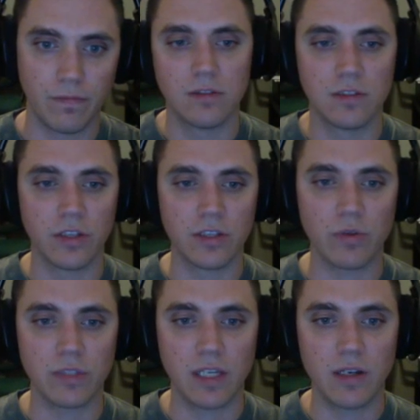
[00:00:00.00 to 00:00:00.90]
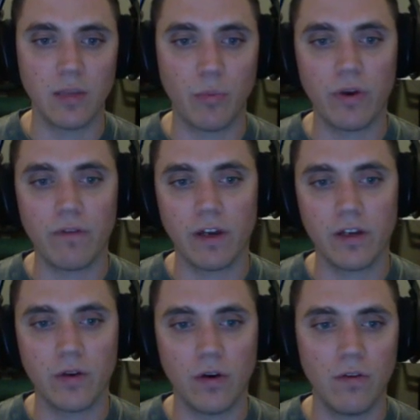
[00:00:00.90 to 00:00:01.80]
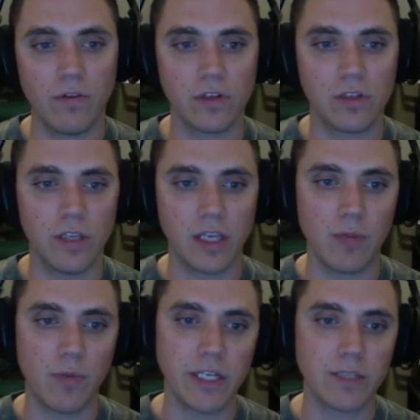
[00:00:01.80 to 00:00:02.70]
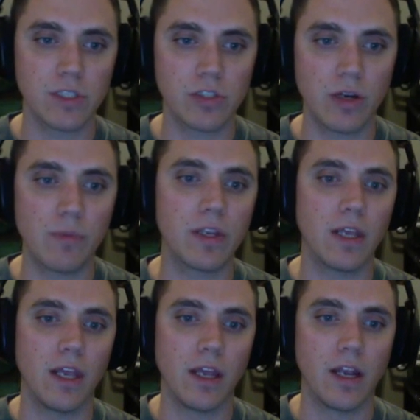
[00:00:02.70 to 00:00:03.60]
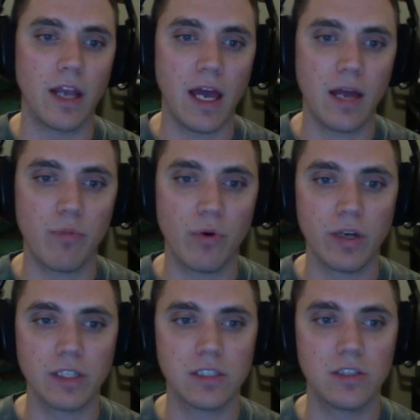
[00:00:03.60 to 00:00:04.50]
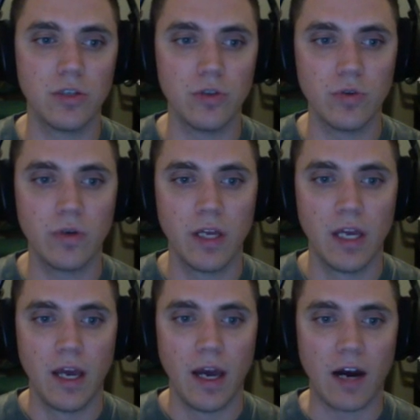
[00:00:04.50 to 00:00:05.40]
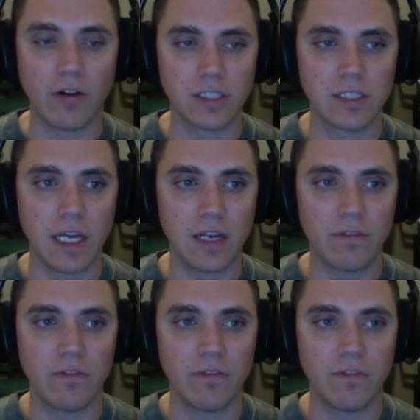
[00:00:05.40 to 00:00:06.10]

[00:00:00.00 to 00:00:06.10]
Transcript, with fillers: So this will send the point value over to the game management script and add points to our static